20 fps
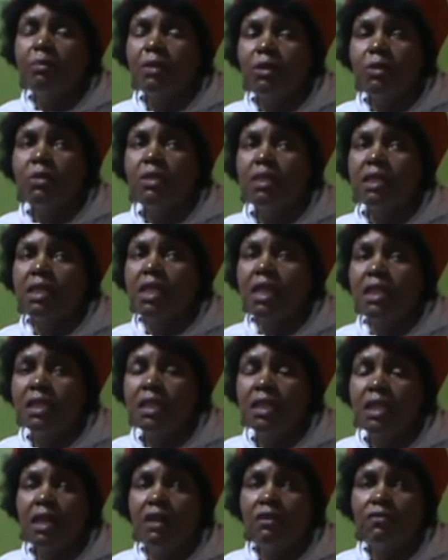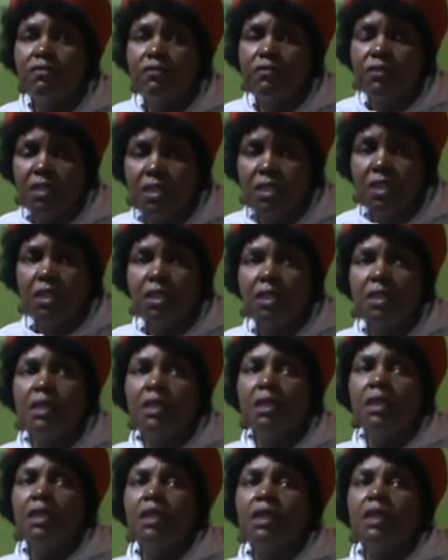because he doesn't have feet.
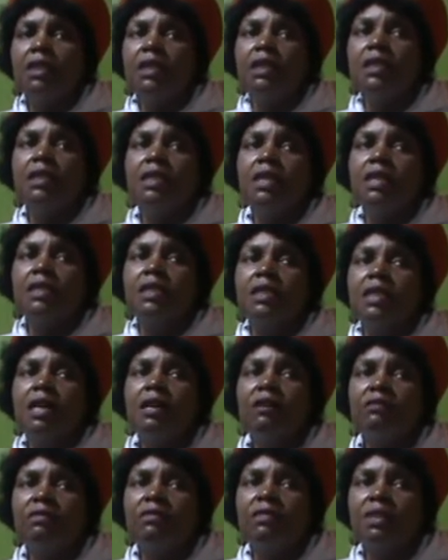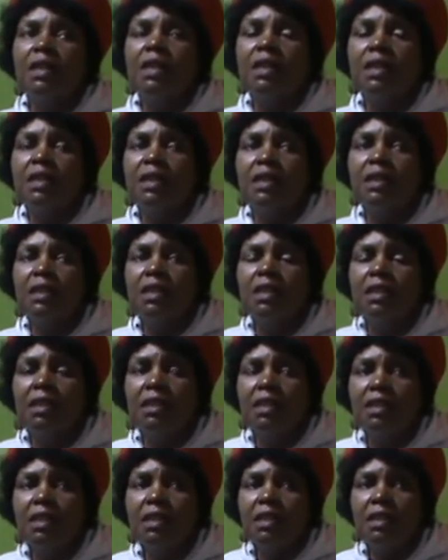He doesn't have the,
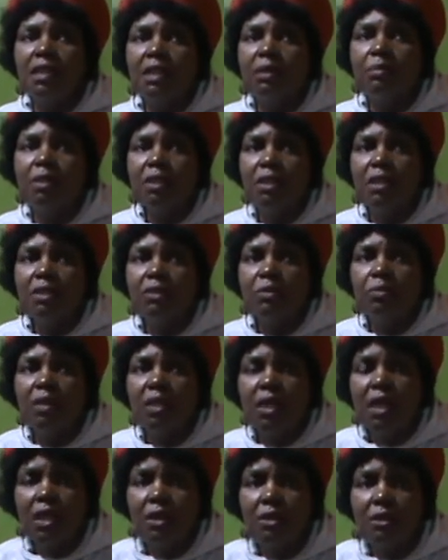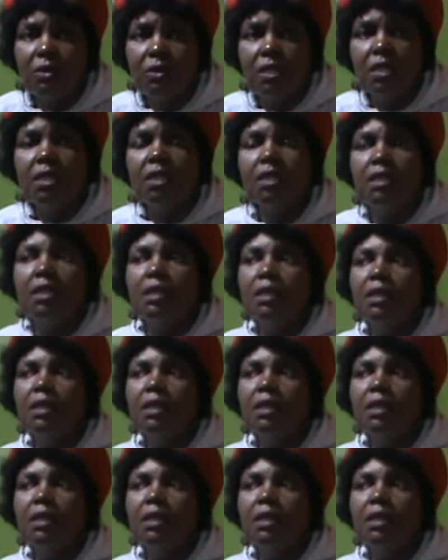the, the, the ability to make a coin.